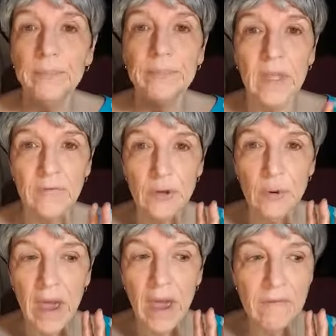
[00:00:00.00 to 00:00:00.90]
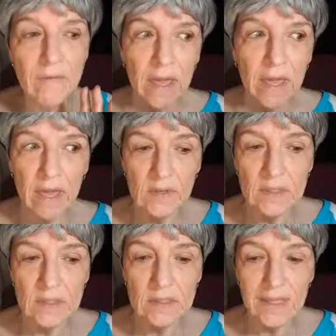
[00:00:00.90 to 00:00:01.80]
If you have a
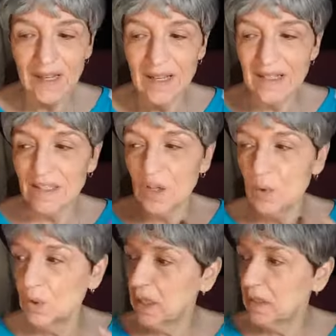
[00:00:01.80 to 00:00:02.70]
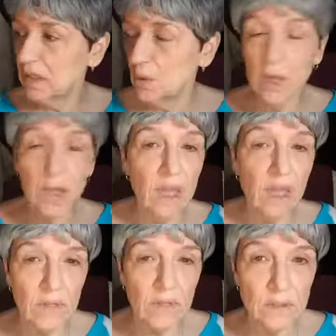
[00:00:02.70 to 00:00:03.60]
canvas and it's an old yucky old
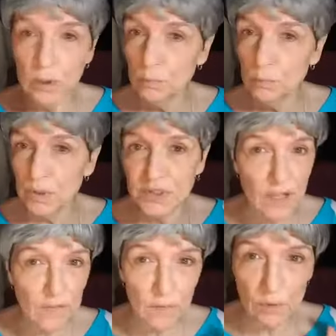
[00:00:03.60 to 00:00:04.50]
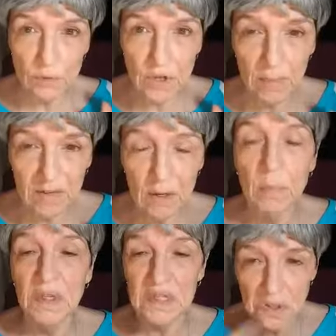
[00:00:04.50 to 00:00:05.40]
canvas, you can put stuff on top of it,
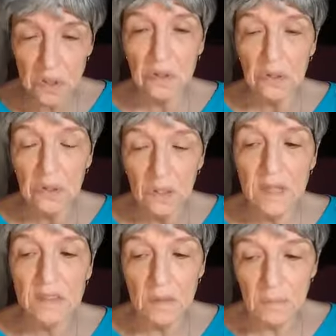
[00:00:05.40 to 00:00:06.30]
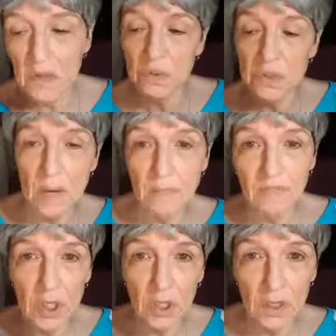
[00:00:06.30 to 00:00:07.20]
but it's going to look like something on top of
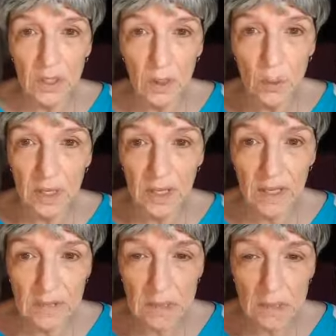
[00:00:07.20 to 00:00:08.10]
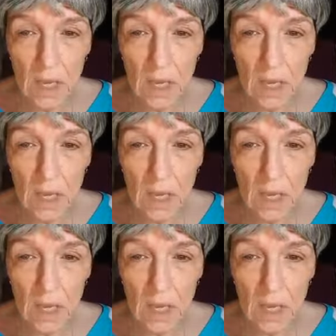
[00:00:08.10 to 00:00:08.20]
an ugly old canvas.